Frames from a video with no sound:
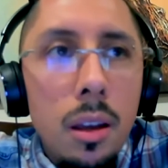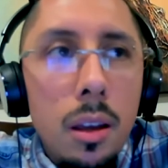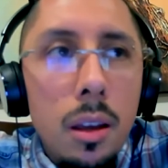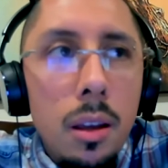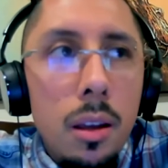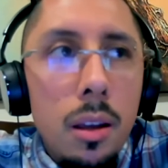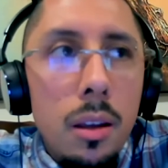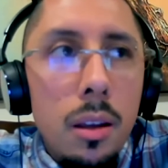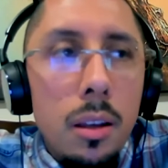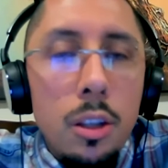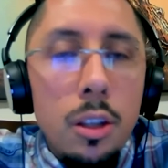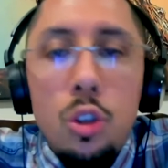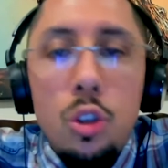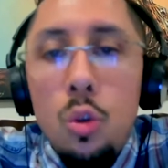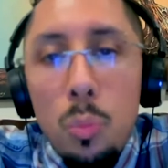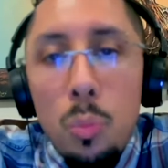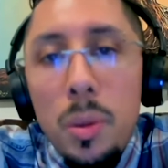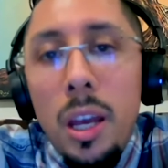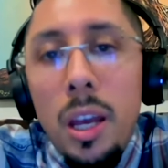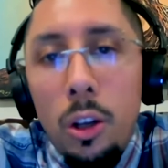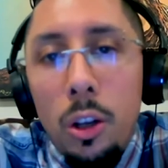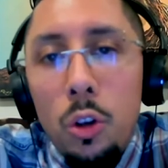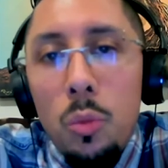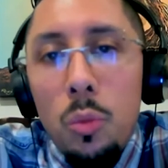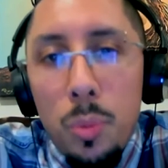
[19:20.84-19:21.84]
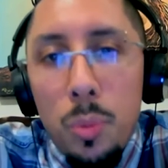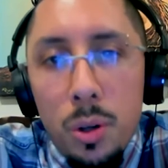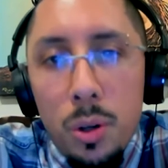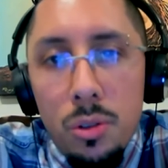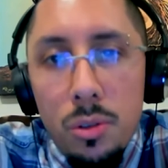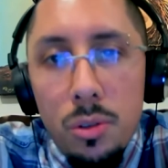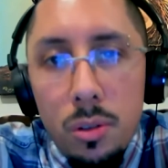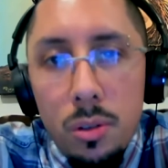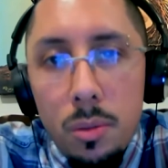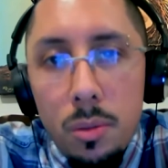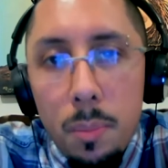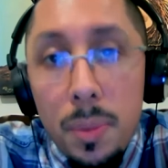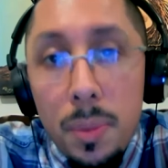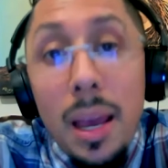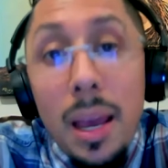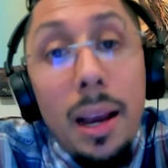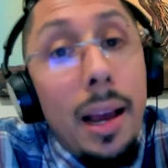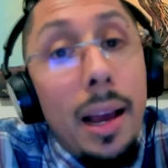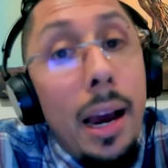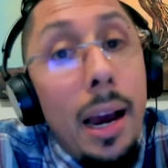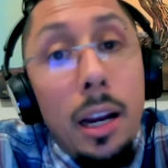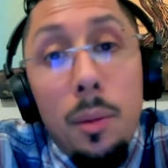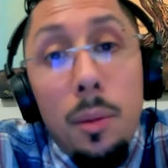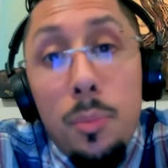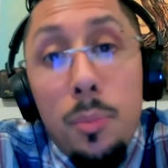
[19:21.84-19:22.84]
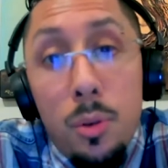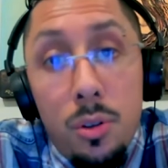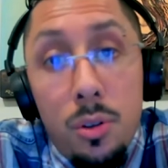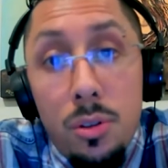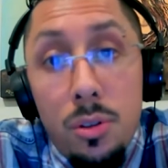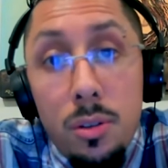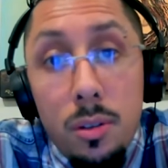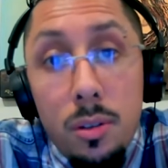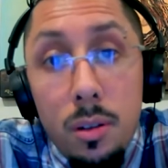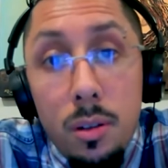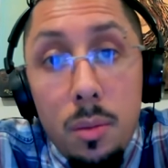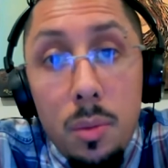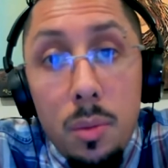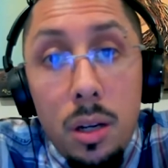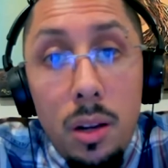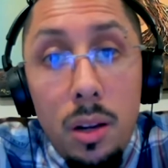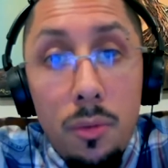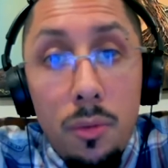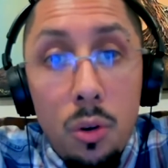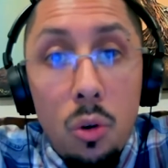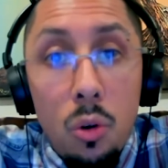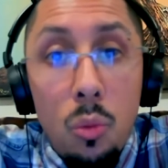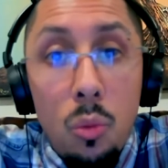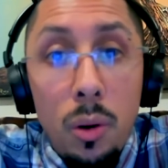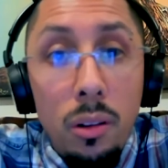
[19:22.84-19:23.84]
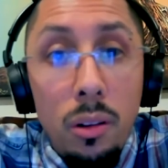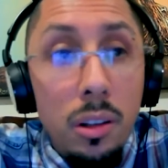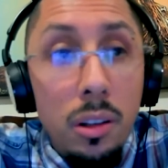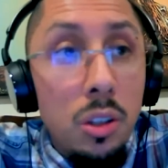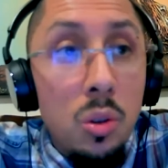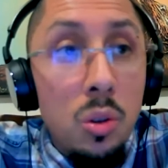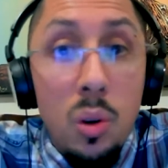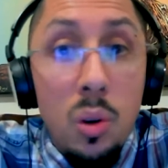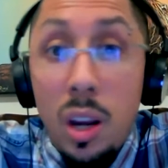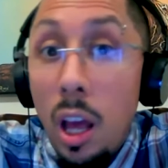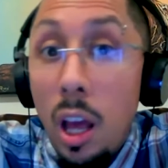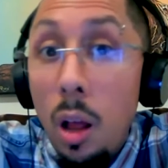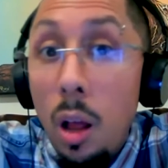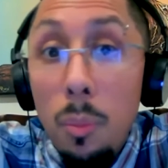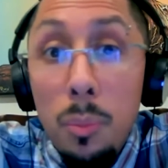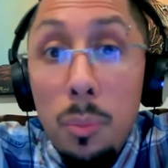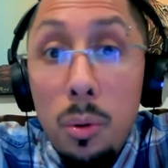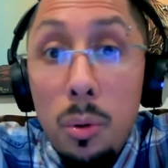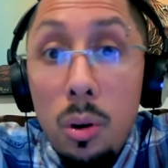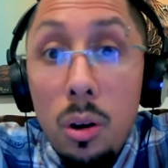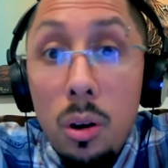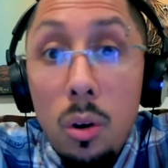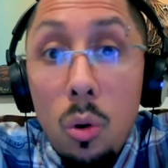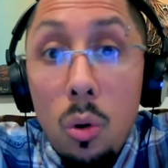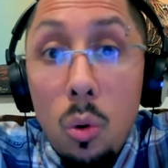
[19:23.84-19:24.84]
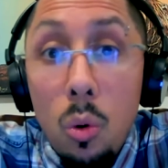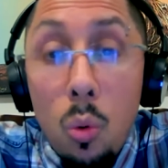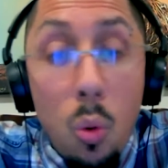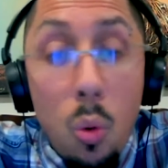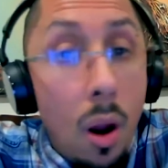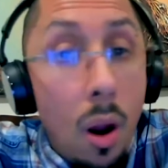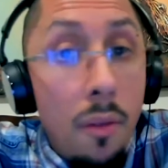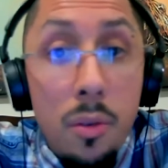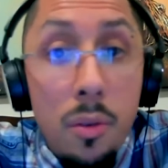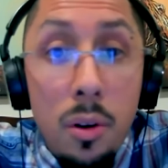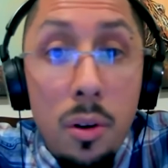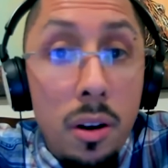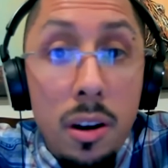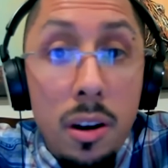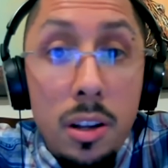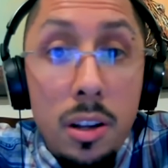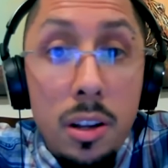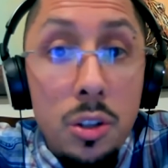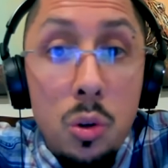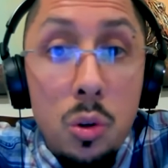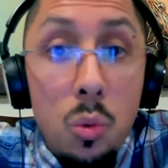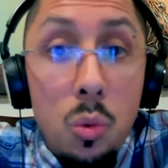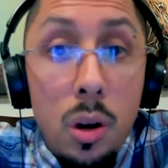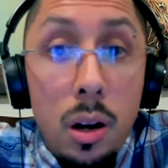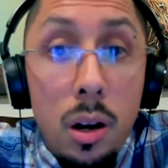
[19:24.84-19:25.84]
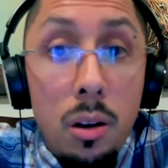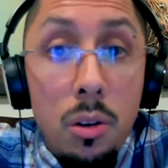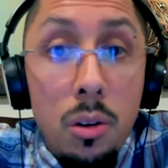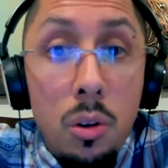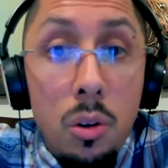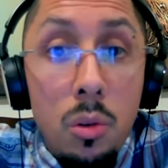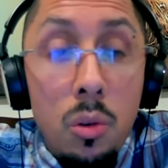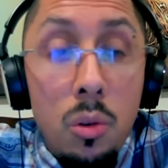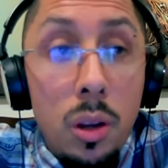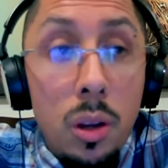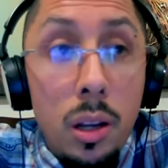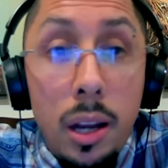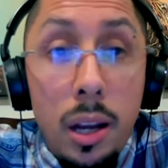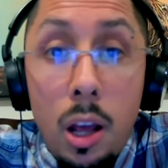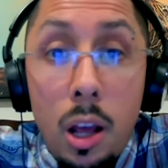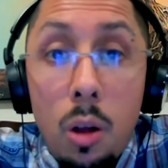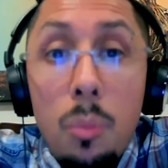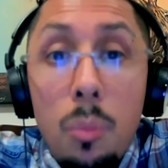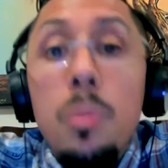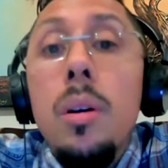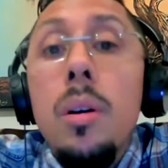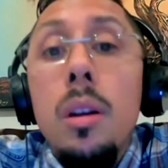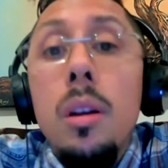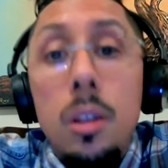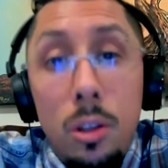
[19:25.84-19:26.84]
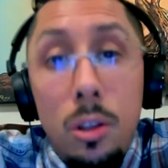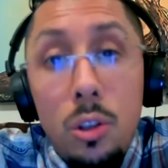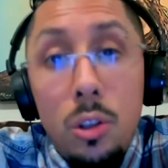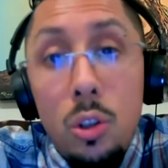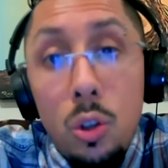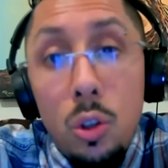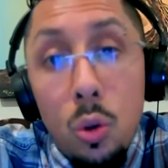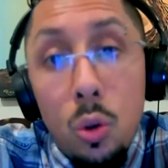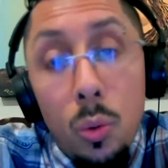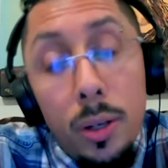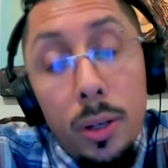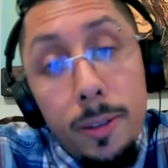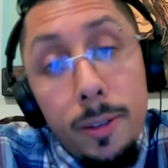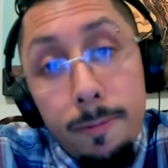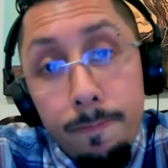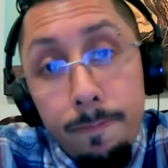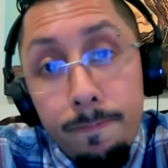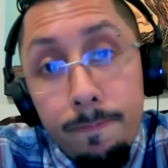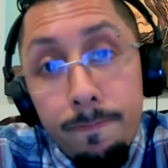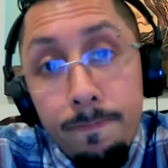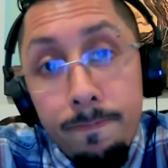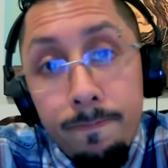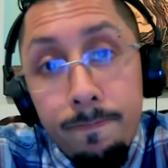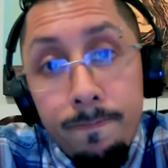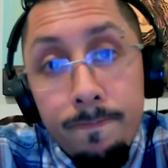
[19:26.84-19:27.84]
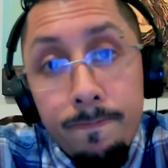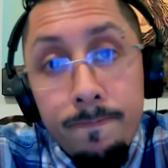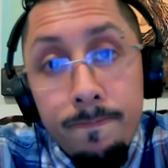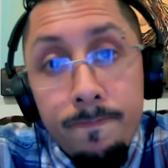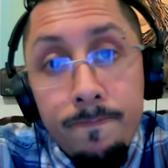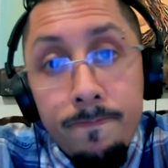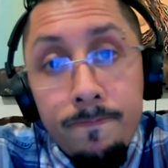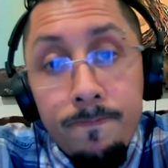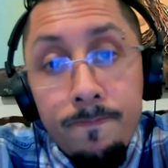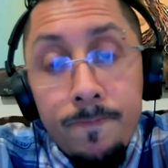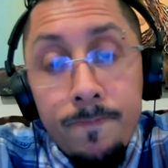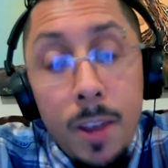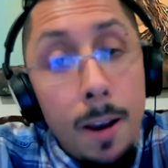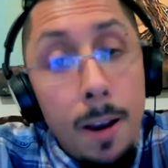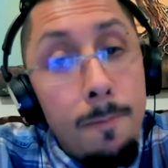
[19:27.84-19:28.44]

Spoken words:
is to be a good person, be a kind person. I mean, if you're willing to help whoever it is you can help, do it. Yeah.